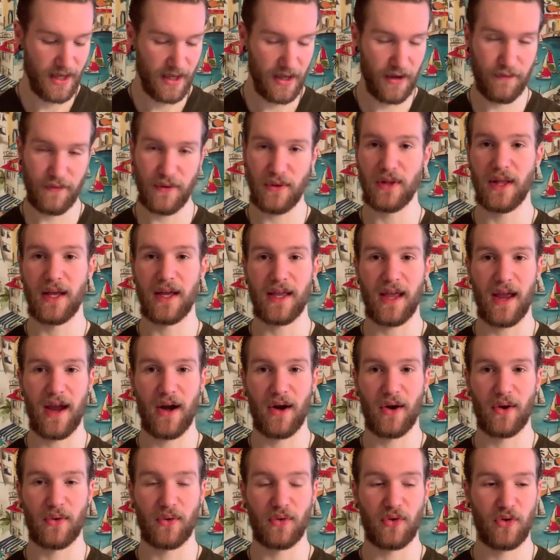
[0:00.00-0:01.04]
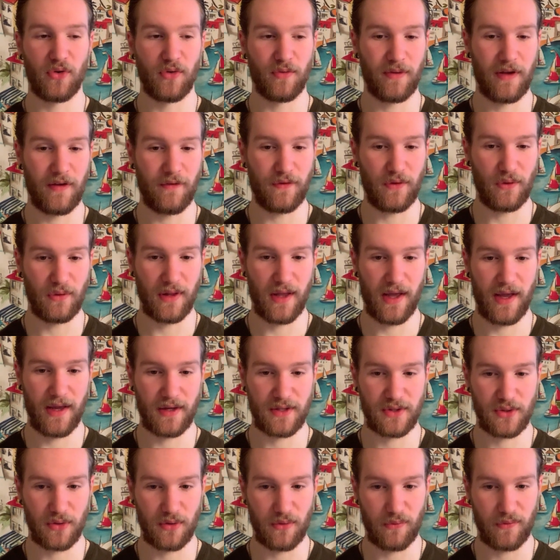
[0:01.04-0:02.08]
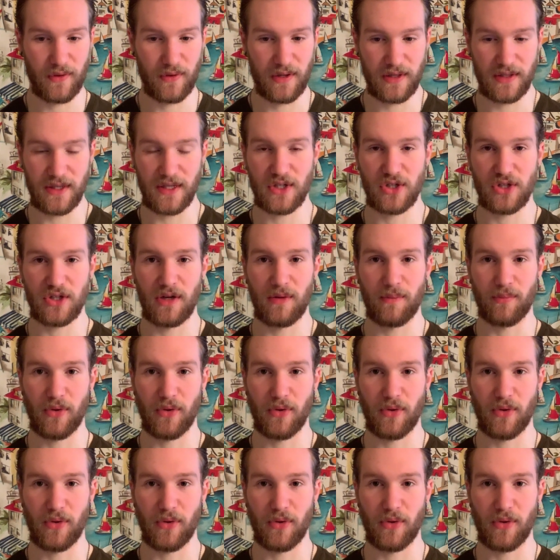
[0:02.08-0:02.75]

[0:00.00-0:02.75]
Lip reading: If you like Hair Groom, if you like sort of conditioning